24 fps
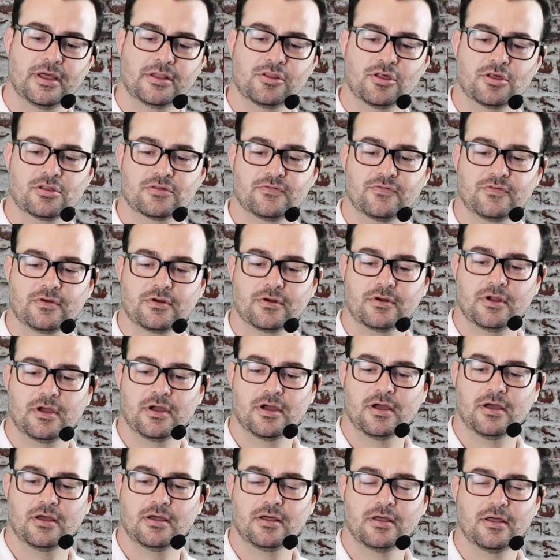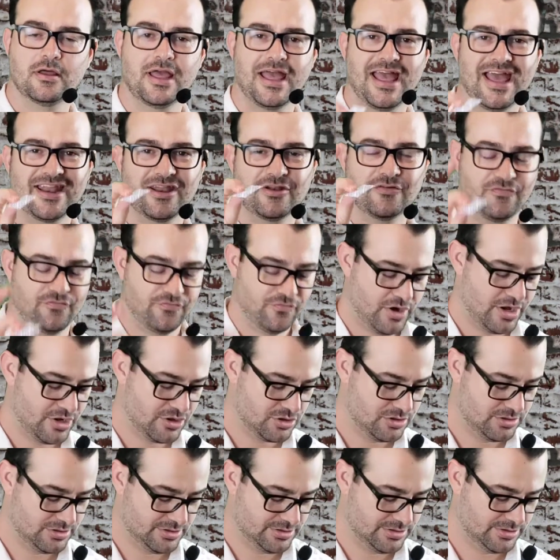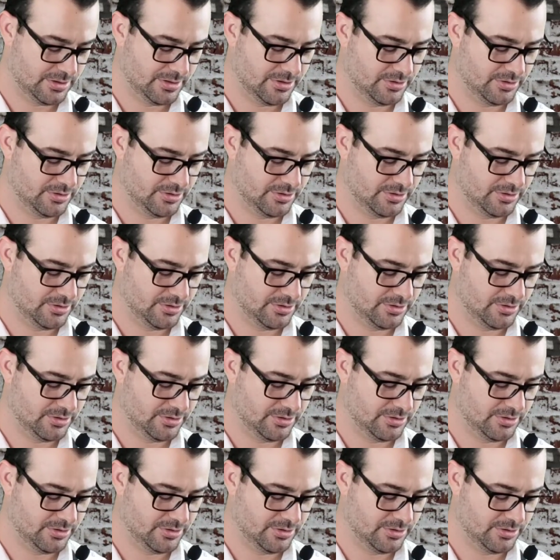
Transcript: just for added freshness,